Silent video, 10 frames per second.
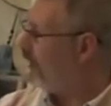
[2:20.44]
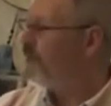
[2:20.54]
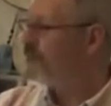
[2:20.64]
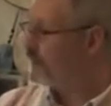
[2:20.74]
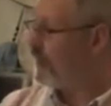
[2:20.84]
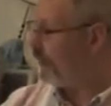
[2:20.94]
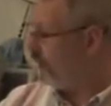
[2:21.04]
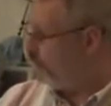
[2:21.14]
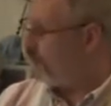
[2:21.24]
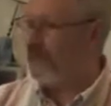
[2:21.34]
which is
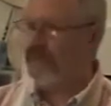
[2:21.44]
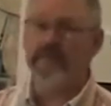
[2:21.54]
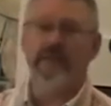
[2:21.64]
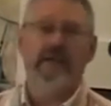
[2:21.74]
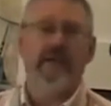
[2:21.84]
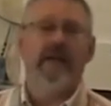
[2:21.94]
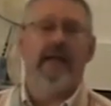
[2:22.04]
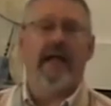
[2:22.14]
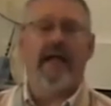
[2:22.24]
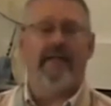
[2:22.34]
Colony 1,
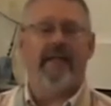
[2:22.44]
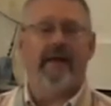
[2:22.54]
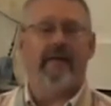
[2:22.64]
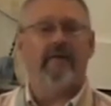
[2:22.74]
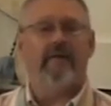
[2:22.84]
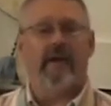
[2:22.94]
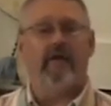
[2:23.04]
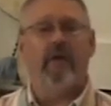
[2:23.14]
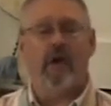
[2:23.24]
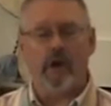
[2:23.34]
and they're
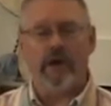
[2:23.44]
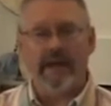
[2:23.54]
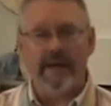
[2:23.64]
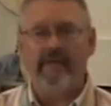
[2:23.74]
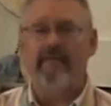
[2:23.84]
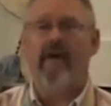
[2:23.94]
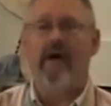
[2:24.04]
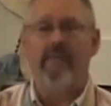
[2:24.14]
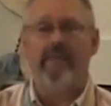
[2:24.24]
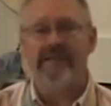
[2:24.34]
they're learning
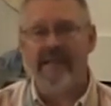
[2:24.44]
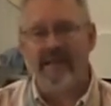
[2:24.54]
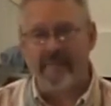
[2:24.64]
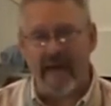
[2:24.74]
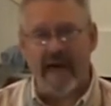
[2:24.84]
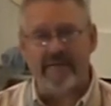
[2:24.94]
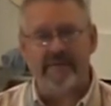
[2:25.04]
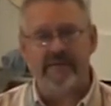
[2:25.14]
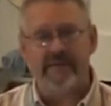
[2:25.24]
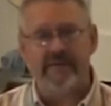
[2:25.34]
from the
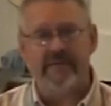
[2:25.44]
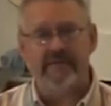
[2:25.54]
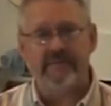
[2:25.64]
telepaths